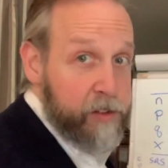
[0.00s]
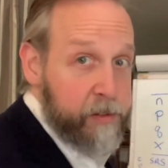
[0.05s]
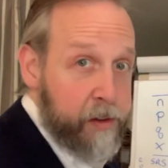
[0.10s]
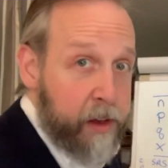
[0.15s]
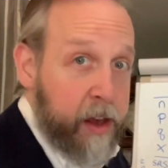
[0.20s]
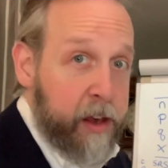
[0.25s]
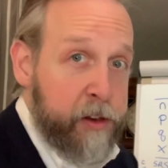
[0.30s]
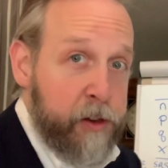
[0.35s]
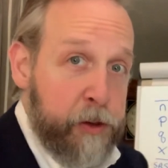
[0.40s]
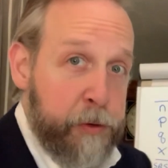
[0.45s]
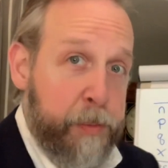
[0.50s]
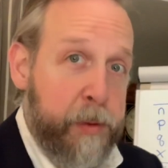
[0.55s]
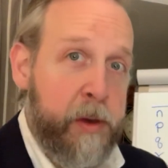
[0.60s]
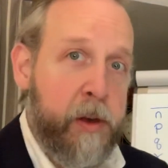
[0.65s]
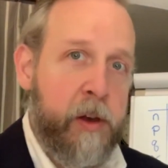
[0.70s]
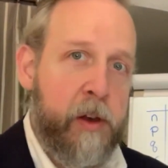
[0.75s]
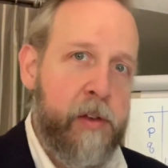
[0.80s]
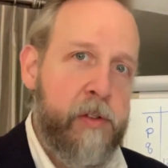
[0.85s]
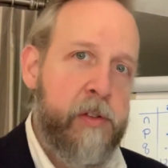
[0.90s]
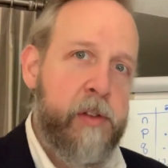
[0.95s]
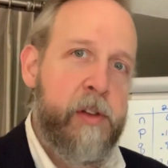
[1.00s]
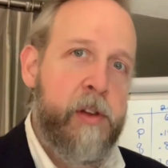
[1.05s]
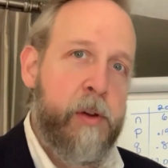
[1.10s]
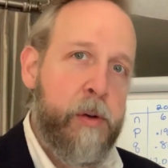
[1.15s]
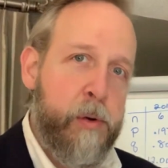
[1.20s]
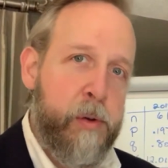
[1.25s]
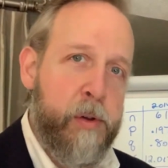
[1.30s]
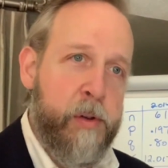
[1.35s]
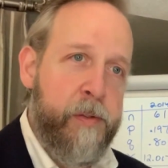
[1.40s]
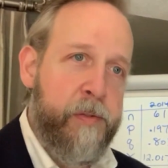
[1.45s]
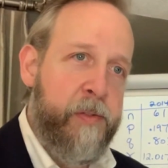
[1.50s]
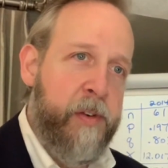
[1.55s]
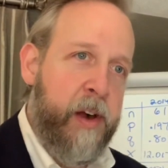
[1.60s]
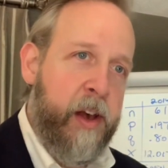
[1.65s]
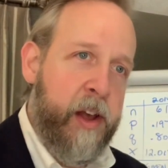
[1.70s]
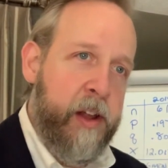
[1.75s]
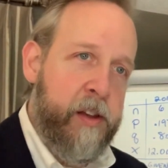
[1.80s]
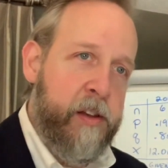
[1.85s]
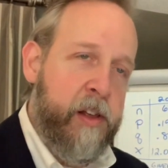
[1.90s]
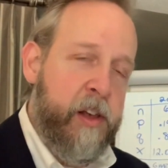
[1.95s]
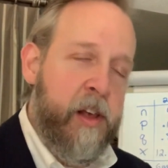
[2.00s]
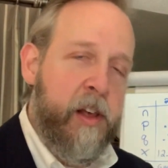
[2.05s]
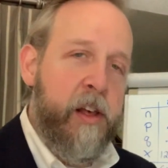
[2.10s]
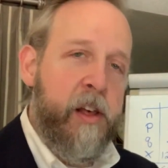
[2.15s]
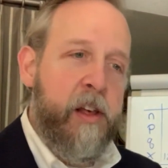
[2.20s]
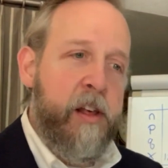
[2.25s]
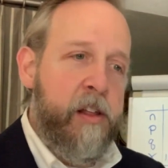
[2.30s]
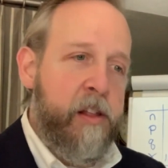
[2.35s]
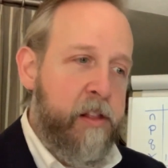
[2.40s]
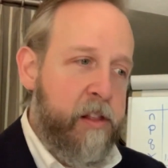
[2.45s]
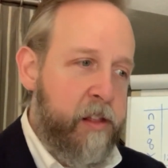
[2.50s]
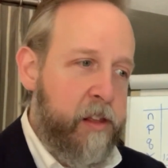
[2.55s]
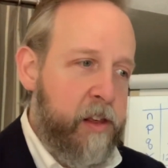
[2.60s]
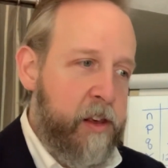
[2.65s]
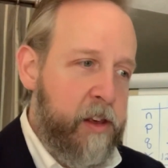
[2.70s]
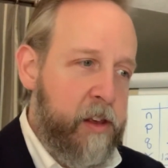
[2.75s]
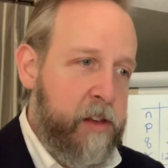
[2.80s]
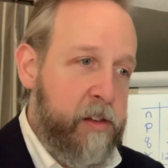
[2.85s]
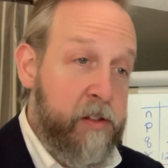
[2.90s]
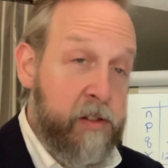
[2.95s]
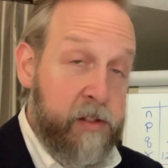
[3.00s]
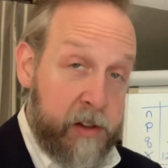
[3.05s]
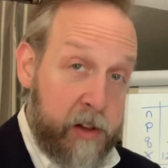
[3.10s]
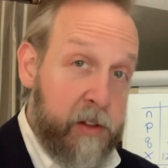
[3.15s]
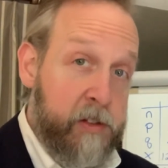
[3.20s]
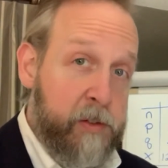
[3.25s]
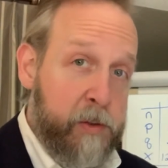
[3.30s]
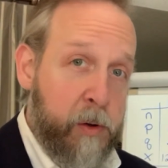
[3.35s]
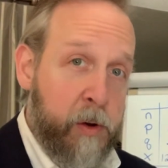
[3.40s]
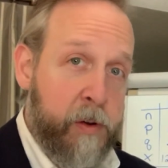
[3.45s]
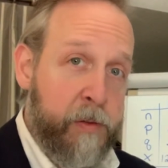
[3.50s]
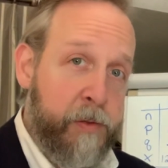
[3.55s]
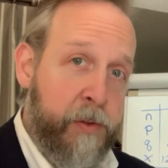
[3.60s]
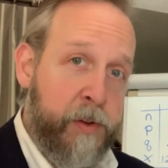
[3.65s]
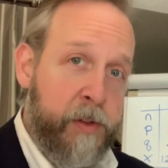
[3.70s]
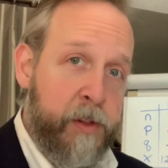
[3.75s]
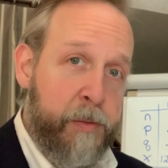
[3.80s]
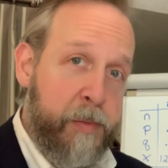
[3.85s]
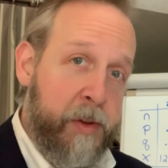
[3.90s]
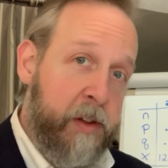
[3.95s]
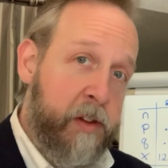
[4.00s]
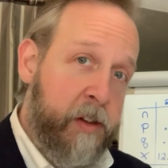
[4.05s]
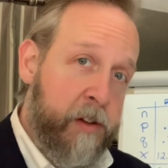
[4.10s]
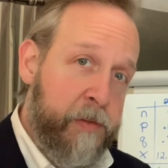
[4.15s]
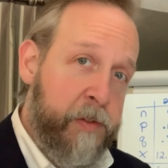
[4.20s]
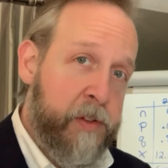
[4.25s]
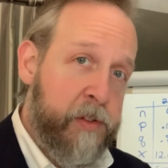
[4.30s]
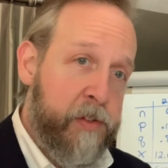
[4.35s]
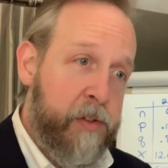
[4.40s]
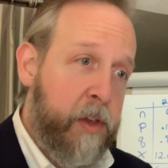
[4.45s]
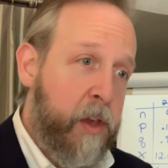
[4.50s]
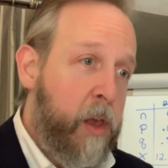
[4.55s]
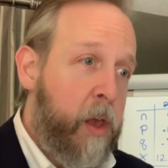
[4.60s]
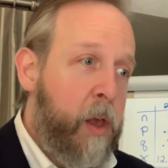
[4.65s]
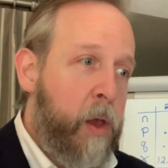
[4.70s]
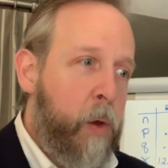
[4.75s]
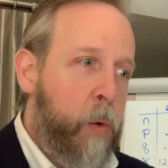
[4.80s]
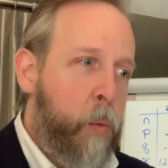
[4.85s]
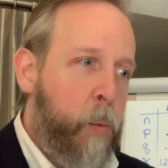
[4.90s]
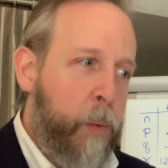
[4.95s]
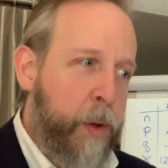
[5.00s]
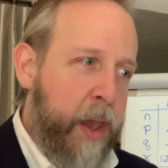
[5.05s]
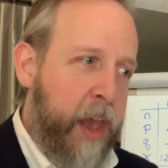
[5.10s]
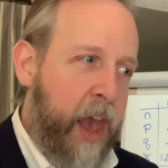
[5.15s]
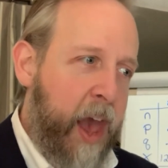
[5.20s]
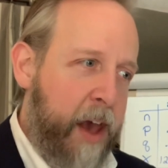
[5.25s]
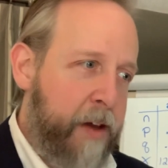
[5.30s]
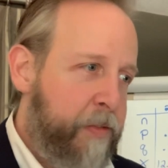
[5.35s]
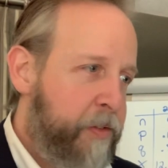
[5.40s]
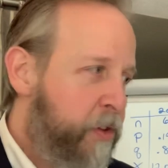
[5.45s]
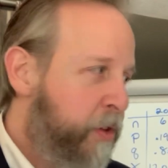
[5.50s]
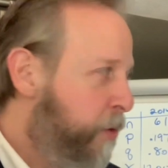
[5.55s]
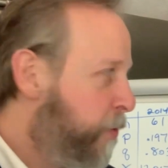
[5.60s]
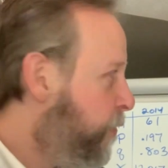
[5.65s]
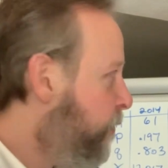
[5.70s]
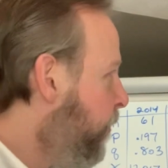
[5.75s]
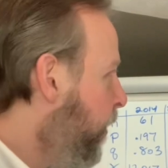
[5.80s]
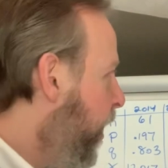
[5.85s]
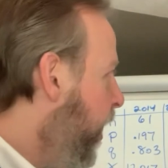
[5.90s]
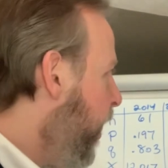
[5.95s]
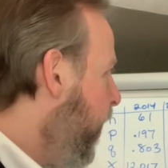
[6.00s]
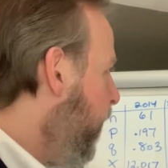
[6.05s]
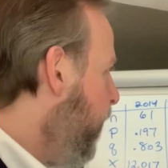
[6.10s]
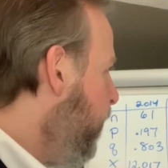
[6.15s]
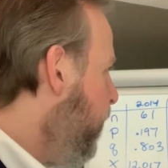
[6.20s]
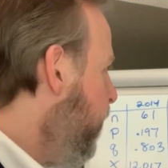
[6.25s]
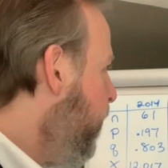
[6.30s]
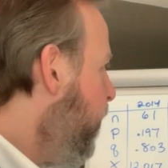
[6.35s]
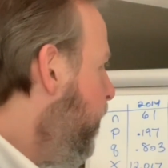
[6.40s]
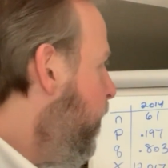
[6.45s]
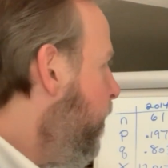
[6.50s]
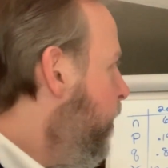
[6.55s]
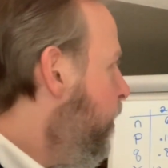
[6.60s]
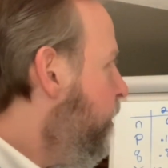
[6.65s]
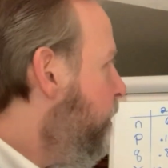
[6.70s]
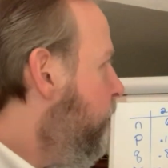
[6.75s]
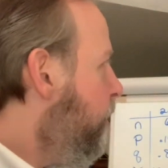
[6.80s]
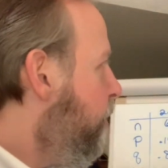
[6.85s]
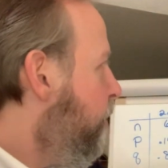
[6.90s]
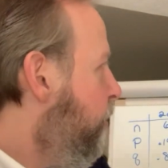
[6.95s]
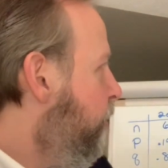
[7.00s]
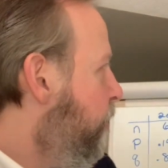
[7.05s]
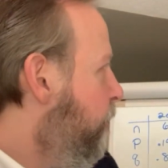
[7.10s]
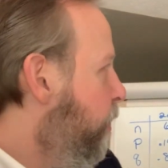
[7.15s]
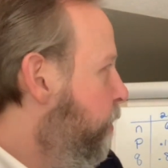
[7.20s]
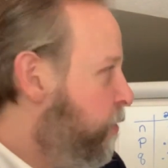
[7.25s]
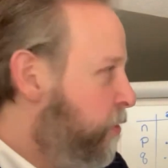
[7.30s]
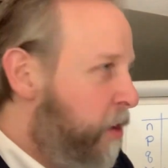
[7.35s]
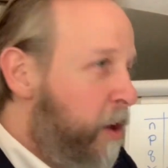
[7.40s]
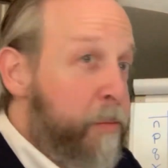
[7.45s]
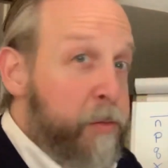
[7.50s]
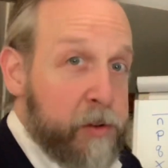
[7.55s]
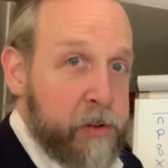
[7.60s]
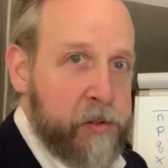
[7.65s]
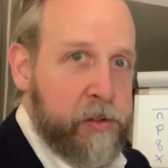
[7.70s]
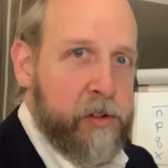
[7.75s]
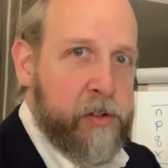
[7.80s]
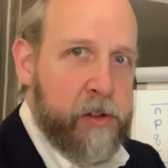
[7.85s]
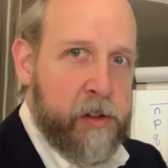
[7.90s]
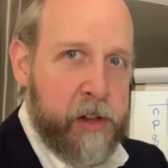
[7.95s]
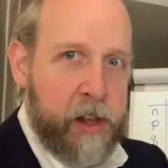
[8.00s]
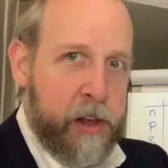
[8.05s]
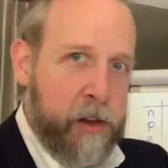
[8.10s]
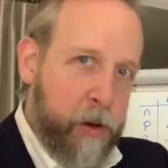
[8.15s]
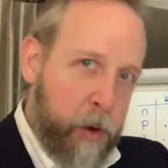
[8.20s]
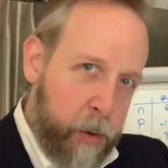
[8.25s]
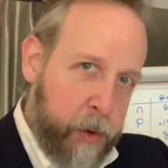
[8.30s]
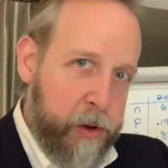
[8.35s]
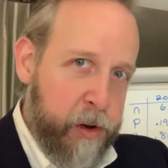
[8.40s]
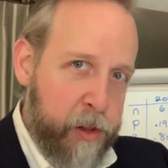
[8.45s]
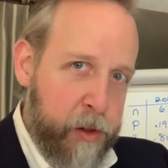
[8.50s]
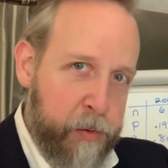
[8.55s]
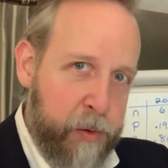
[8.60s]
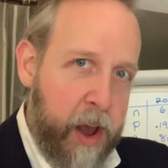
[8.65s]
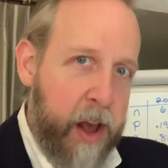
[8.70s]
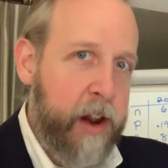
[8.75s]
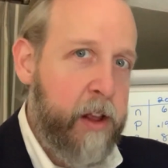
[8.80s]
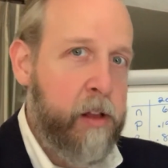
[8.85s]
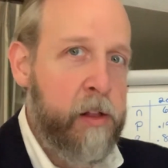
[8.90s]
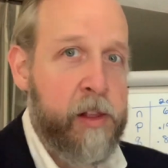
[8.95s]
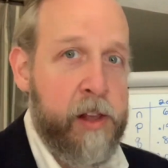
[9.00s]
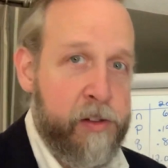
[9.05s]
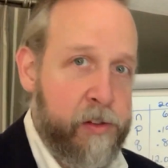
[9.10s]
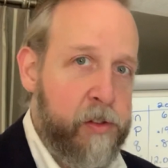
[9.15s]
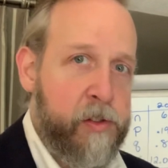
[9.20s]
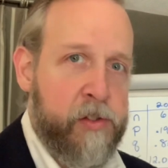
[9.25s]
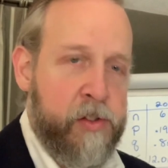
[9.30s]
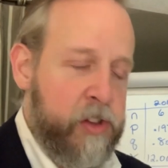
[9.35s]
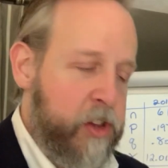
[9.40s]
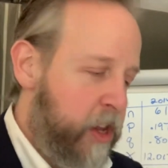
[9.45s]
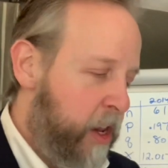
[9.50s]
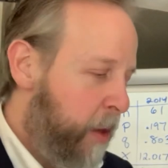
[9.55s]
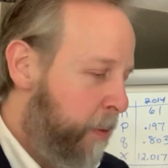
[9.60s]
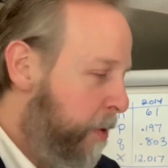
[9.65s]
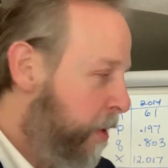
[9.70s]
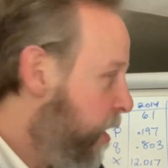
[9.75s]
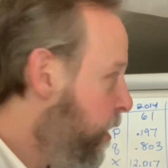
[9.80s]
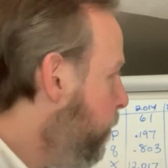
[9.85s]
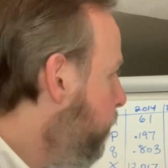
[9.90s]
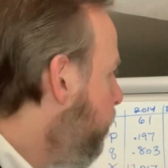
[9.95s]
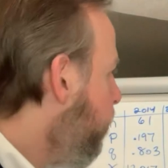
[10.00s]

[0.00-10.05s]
values because in order to find the z-score for the mean difference, we have to find those numbers. They go under the radical, as you'll see in a minute.